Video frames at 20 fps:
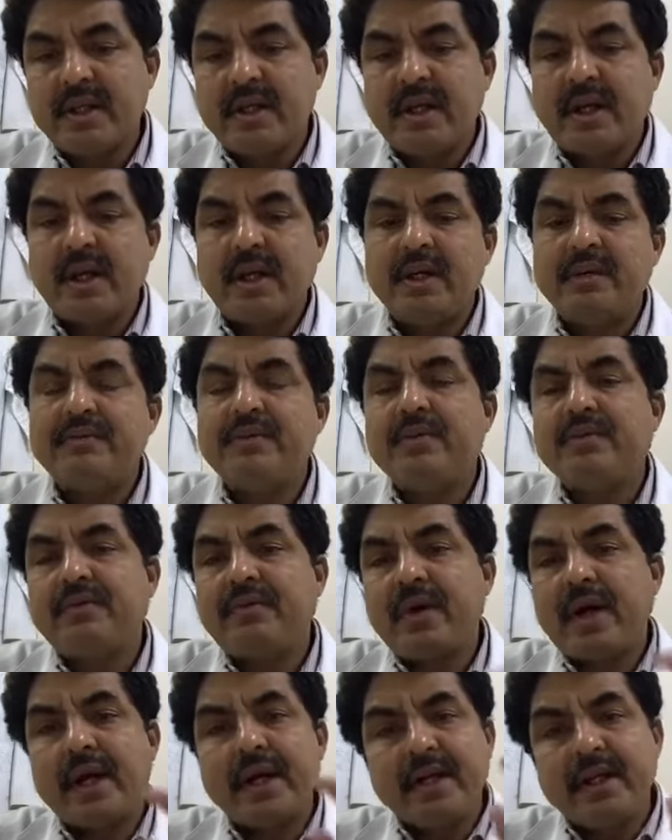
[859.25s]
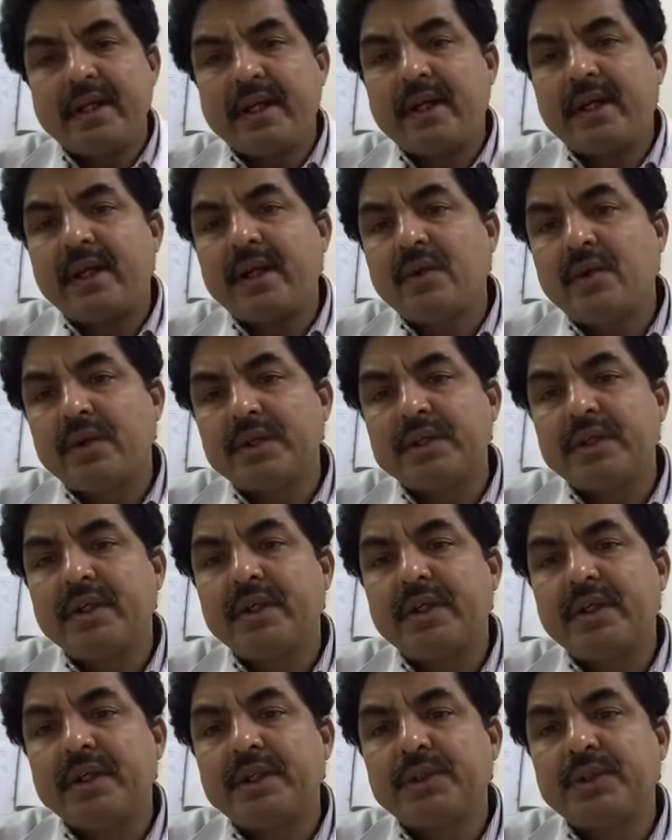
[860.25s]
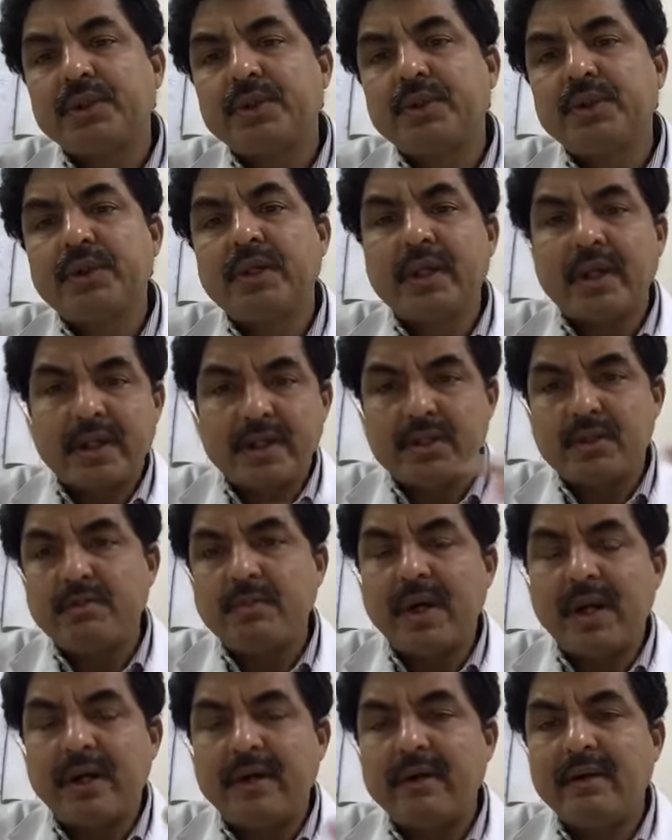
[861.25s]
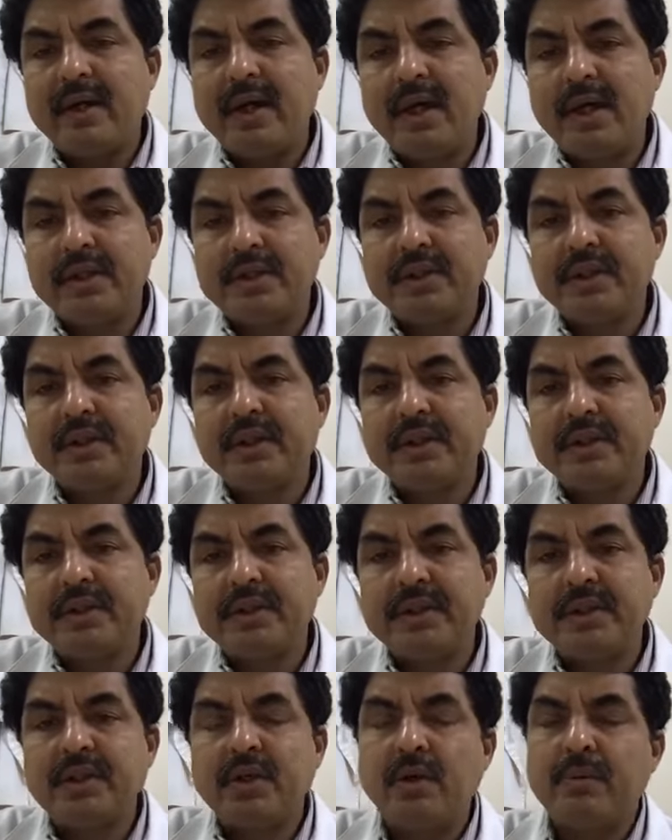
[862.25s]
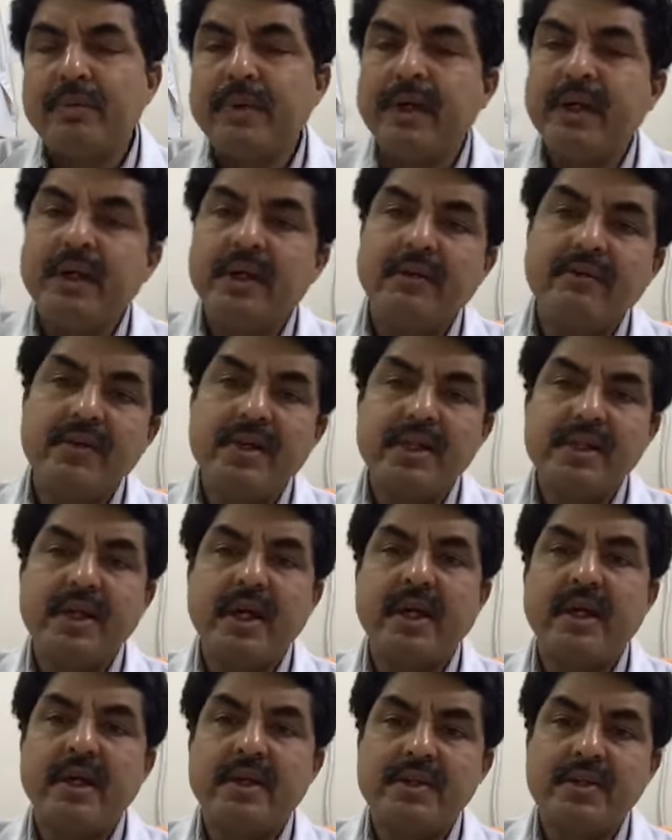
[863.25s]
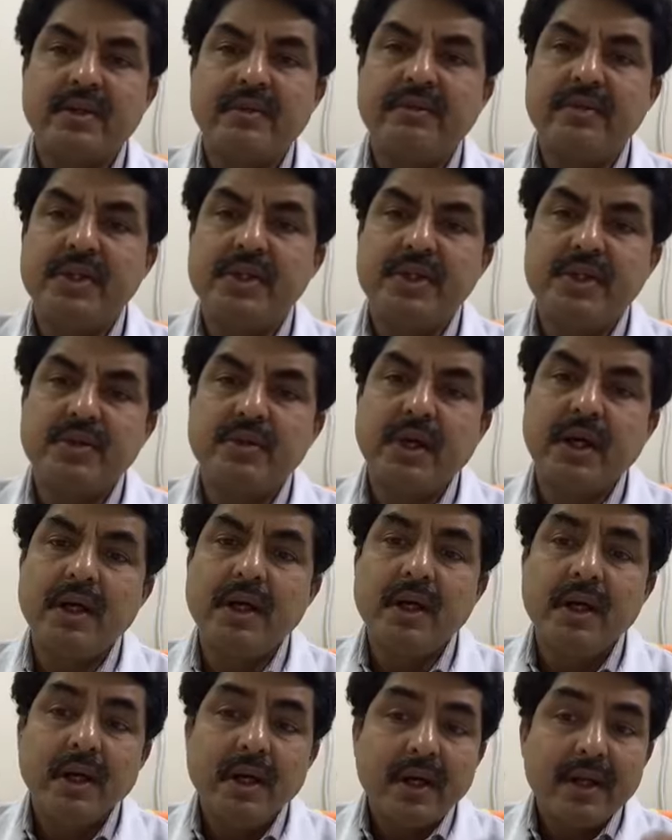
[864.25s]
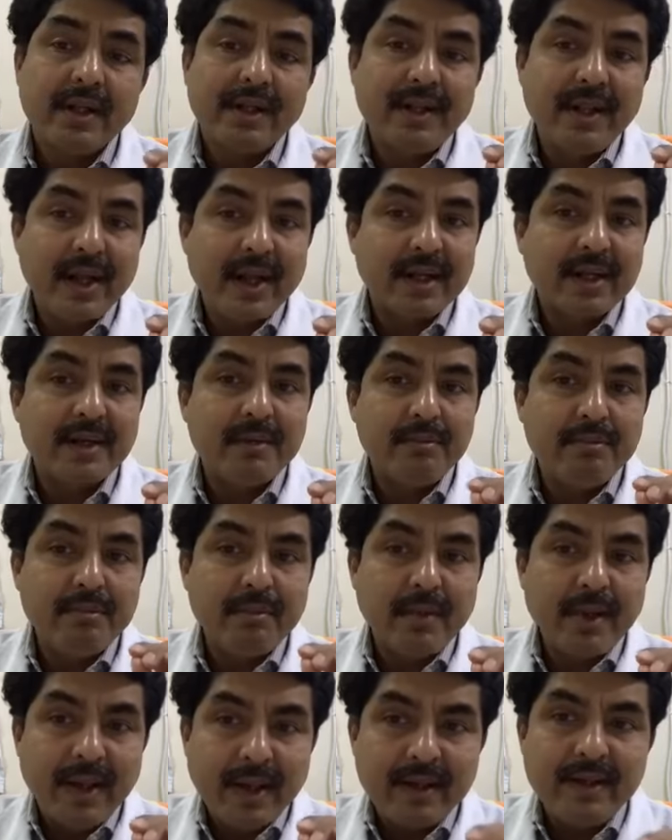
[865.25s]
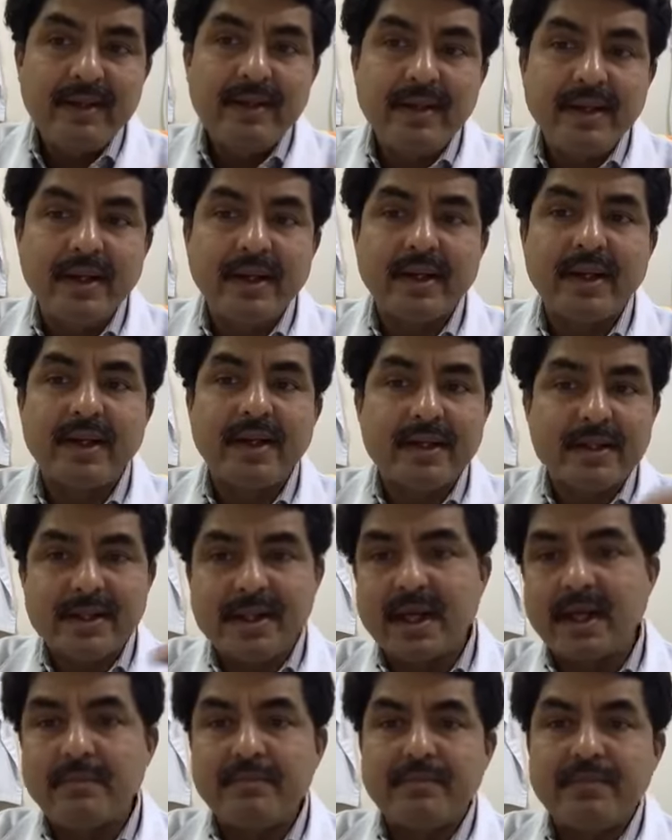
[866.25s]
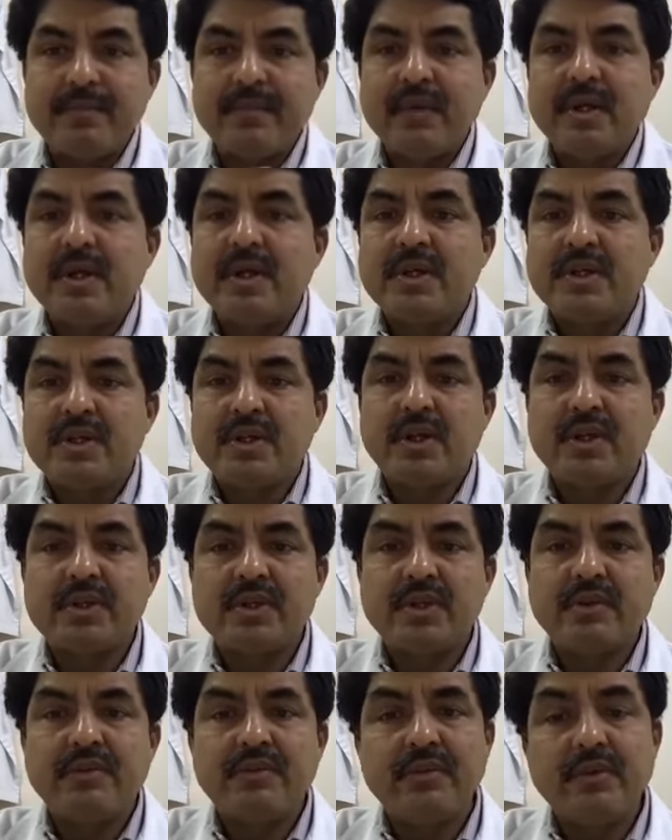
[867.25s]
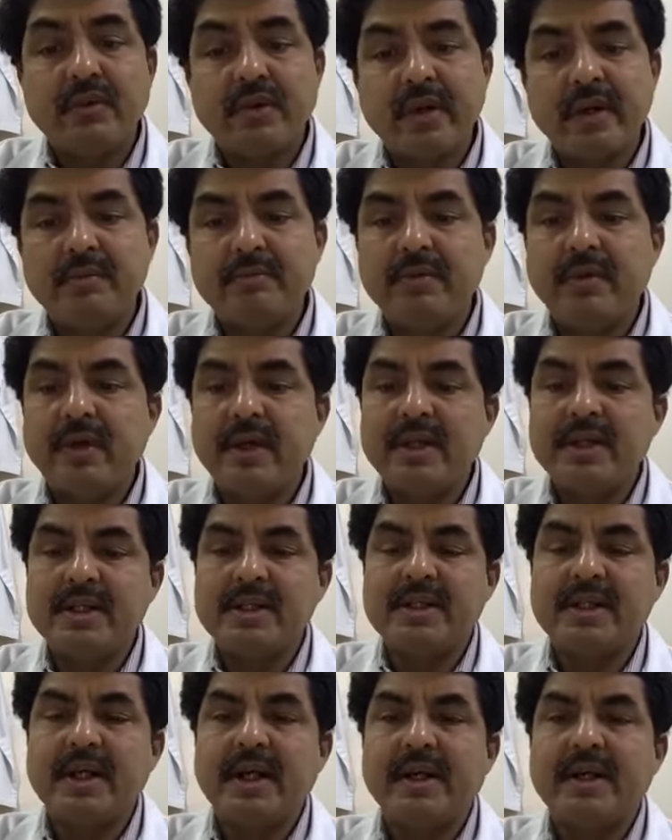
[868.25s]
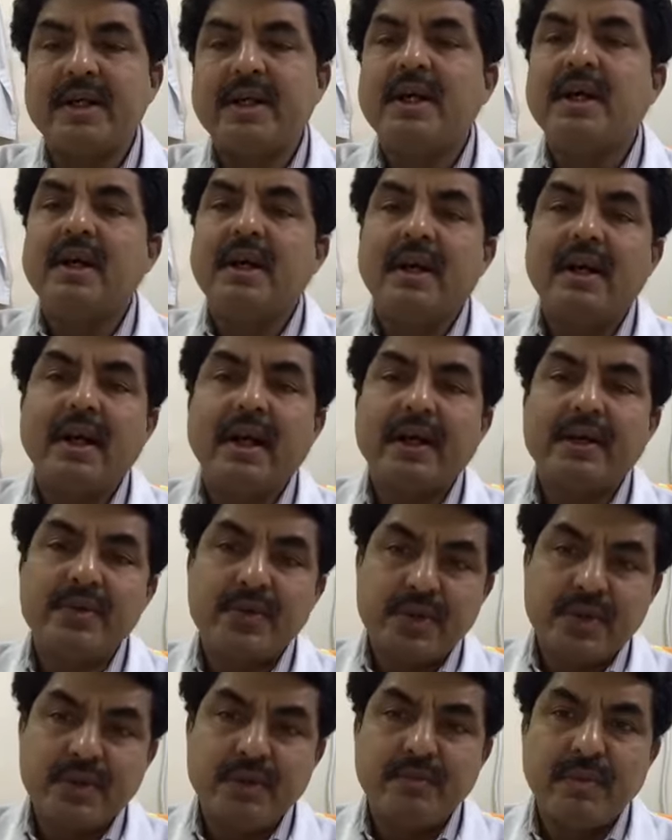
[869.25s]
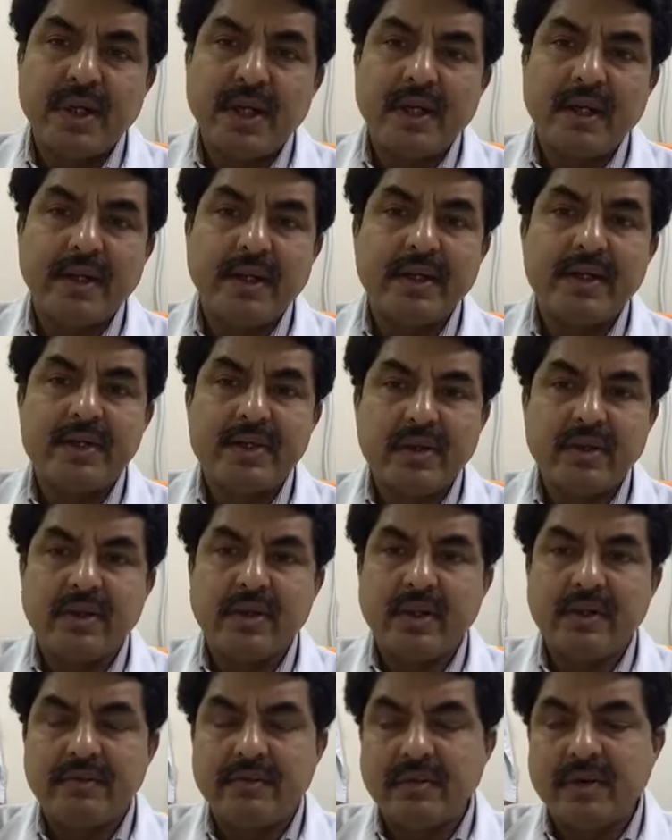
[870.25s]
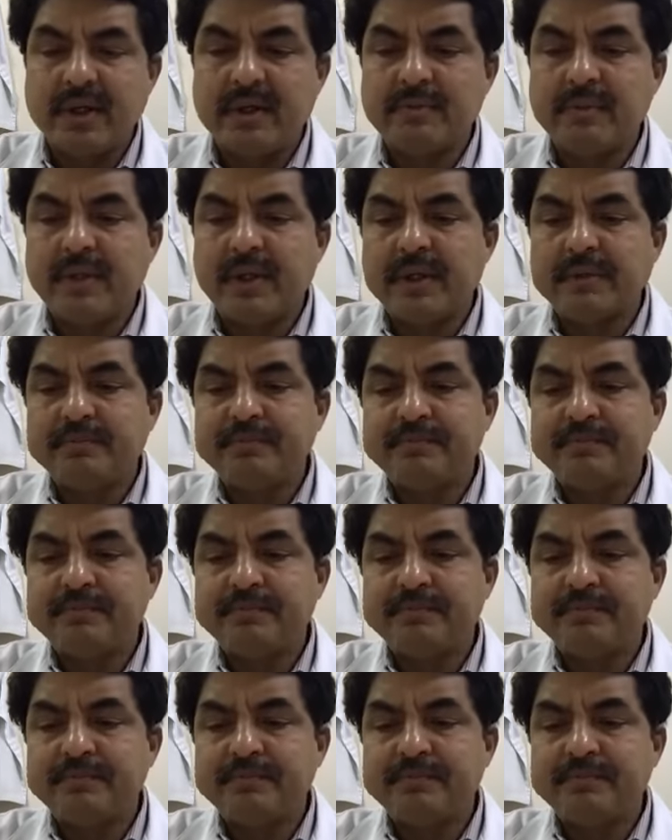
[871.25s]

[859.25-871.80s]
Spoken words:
And if you find the granulation tissue, exuberant granulation tissue in the opening of the sinus or fistula, that may indicate some sorts of foreign body inside, like osteomyelitis or the foreign body.